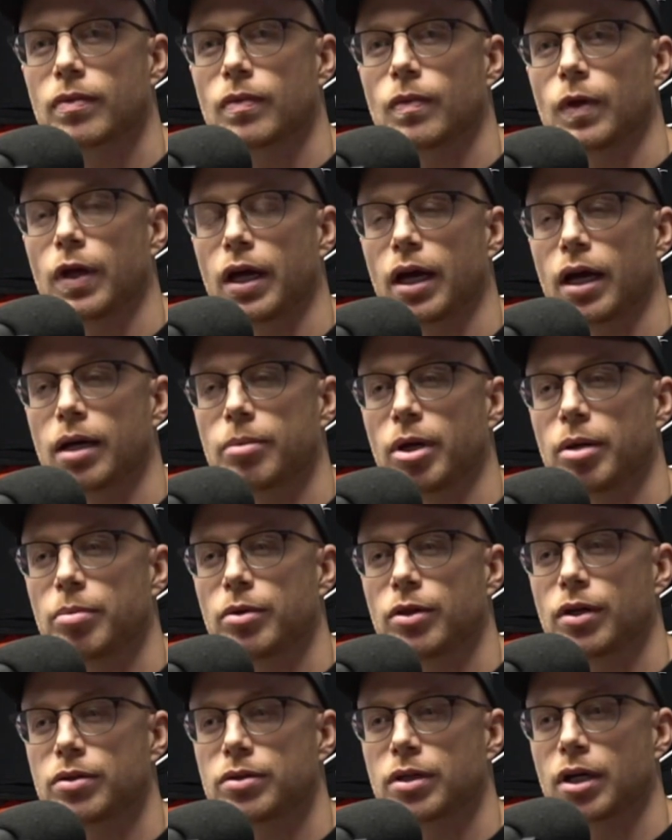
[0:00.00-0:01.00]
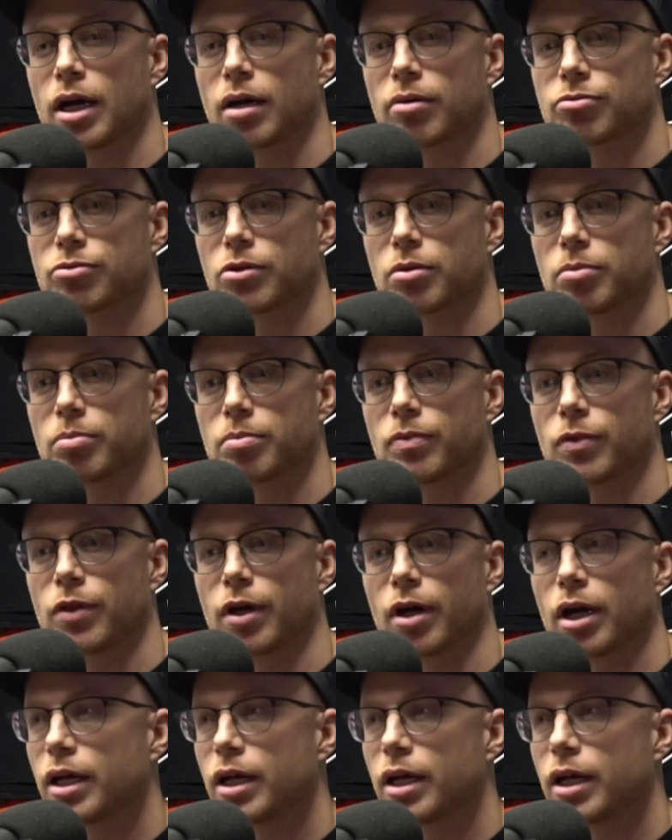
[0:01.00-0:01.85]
From, yeah, maybe they're not from there.